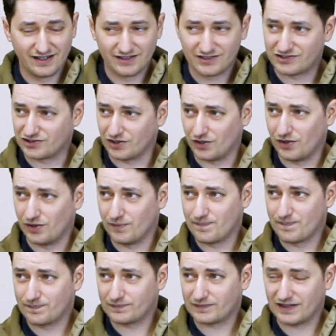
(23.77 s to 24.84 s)
So
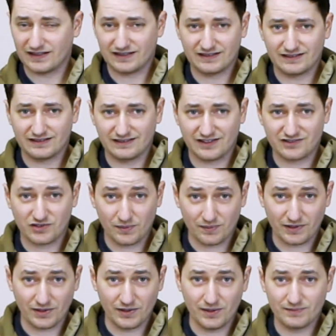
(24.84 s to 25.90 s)
let's open
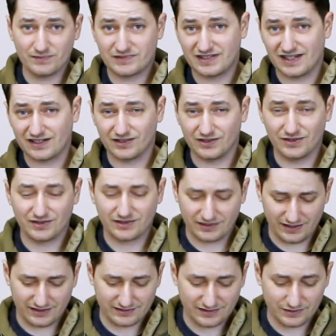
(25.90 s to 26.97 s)
it up, take a look
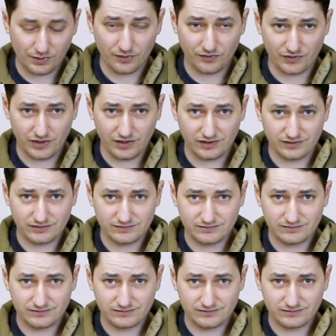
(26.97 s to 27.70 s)
and see what we've got.